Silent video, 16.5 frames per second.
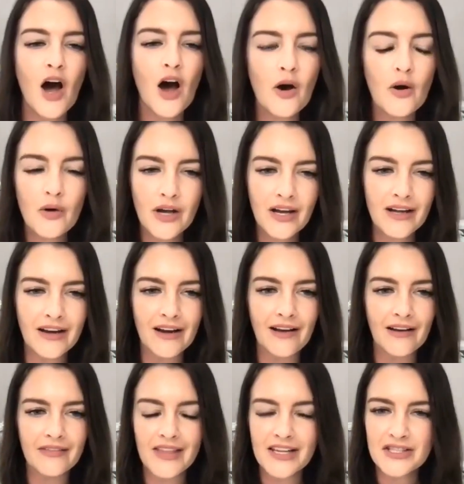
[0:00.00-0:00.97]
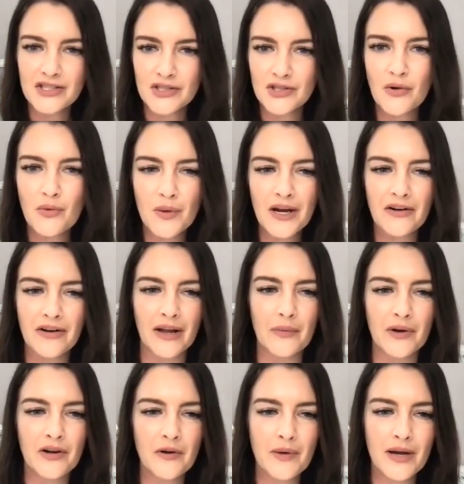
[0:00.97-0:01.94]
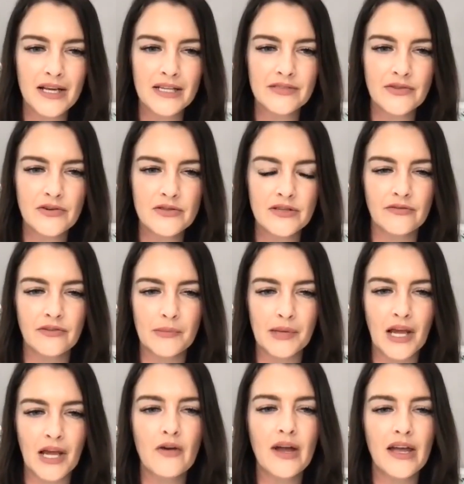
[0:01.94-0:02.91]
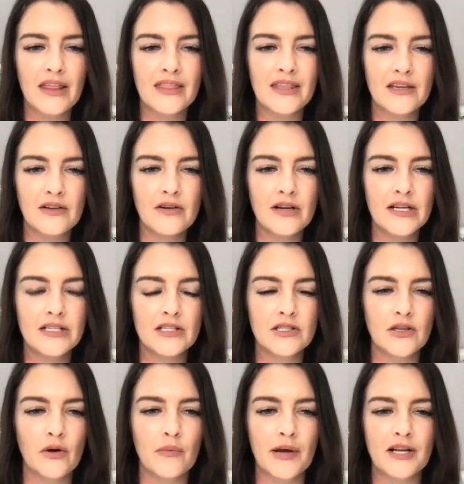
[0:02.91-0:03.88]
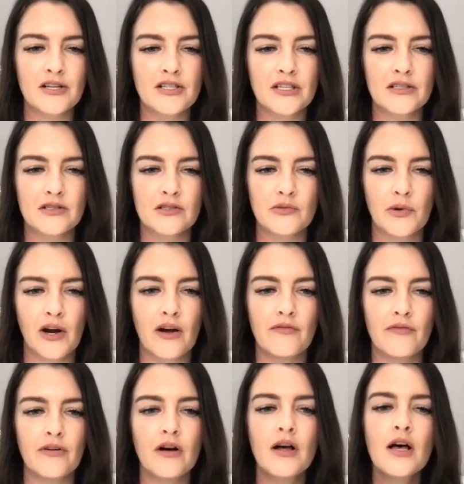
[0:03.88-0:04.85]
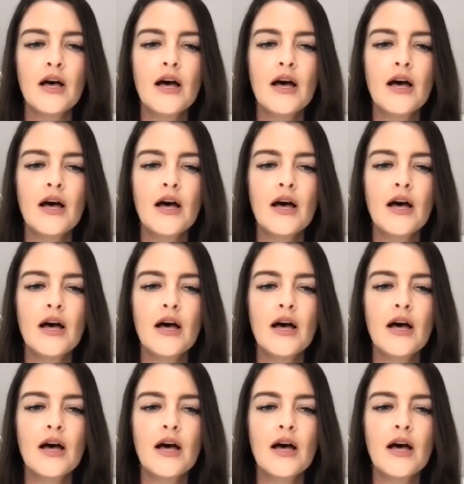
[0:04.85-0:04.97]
Oh, good. That's so weird. I wonder why it's frozen for me. Okay. Thank you guys so much. That's super helpful.